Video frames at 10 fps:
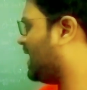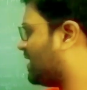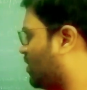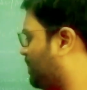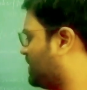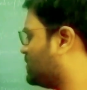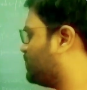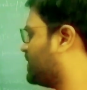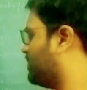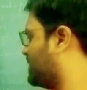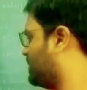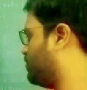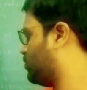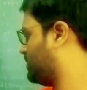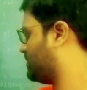Heck coupling is very, very
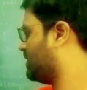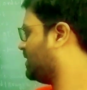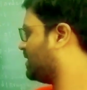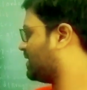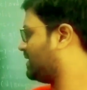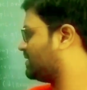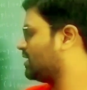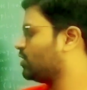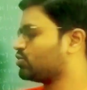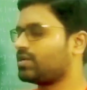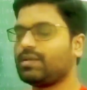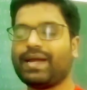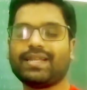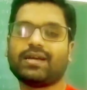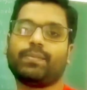important, right? So
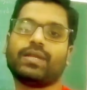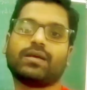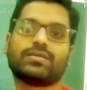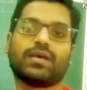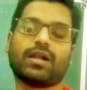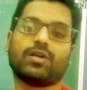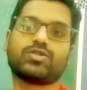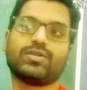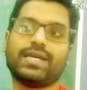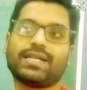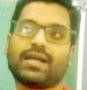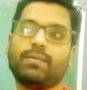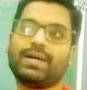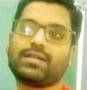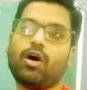remaining couplings are also there,
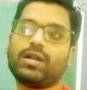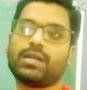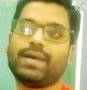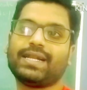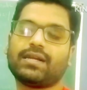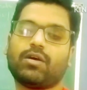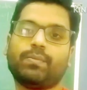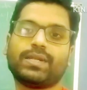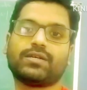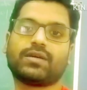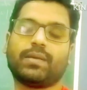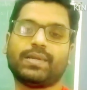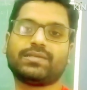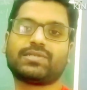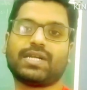but on remaining
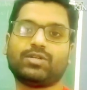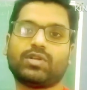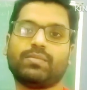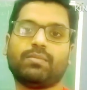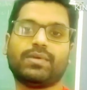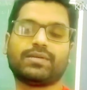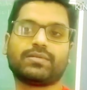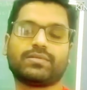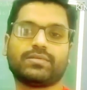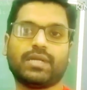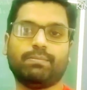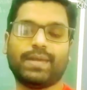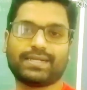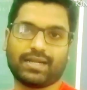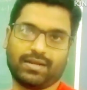couplings, try to remember the
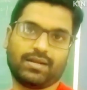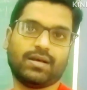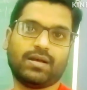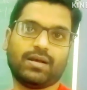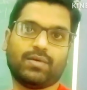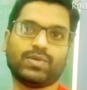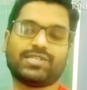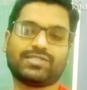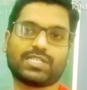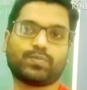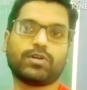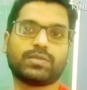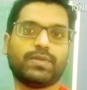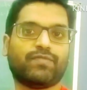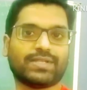metal which is
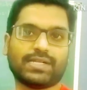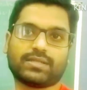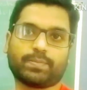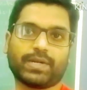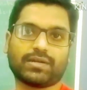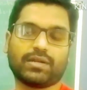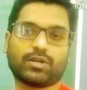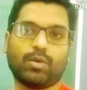responsible for that particular